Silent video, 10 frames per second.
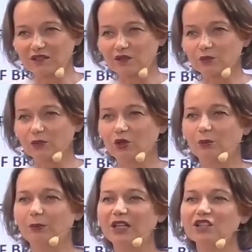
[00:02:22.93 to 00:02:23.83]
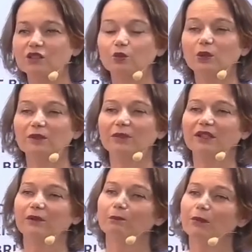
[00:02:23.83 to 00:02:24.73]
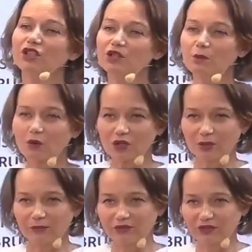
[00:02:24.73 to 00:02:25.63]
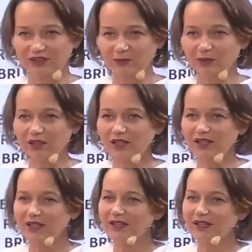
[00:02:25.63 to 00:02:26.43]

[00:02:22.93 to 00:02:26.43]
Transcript: so your patient will be much more comfortable,